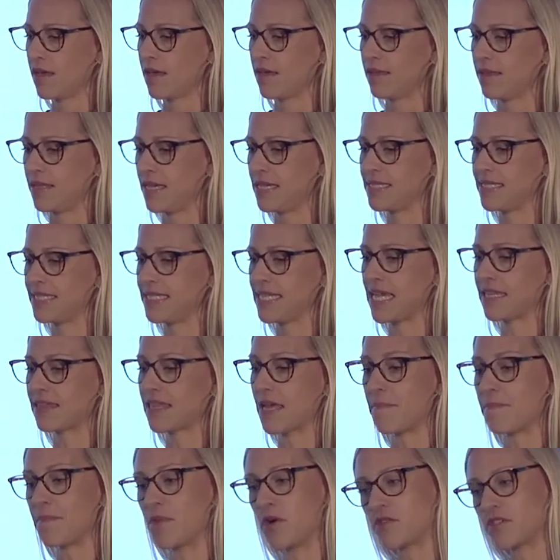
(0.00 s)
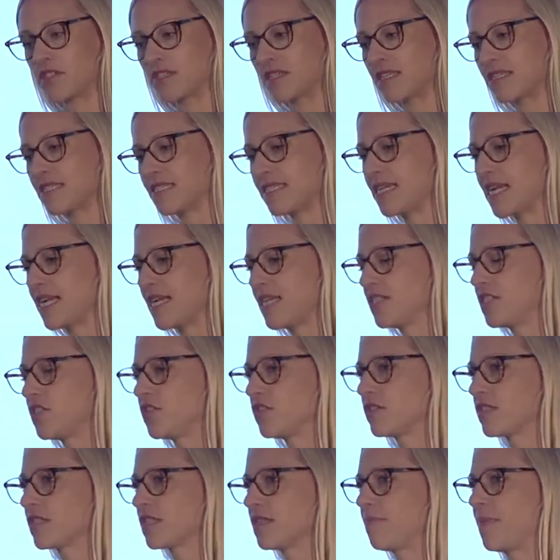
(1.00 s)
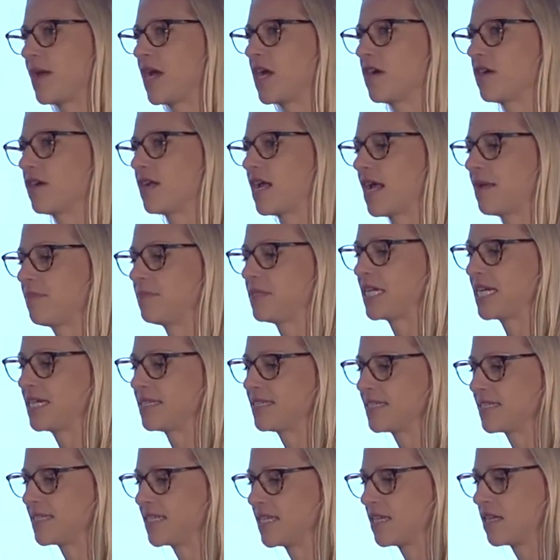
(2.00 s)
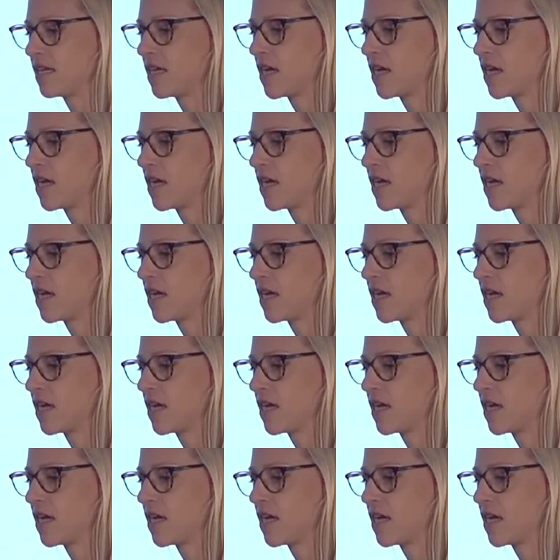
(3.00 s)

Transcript: they state that most of the studies using the paradigm tested